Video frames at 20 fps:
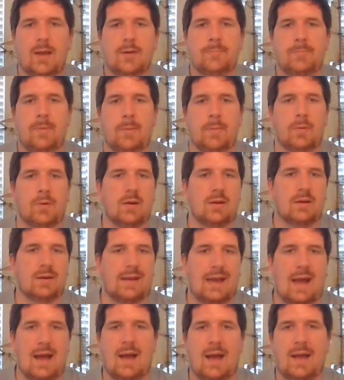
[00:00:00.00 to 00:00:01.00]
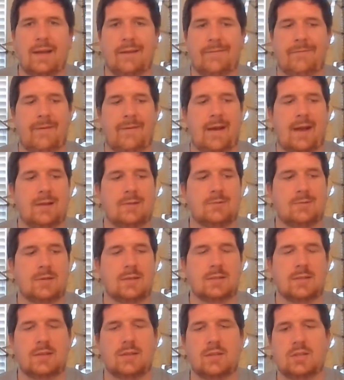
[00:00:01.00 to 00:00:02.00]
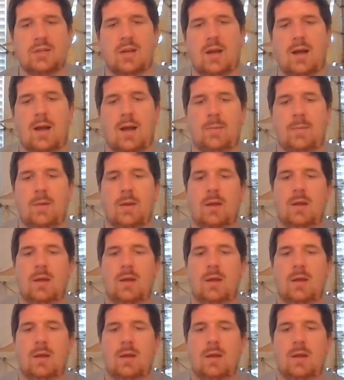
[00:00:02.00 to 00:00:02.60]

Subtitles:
People are dying in factories on the job.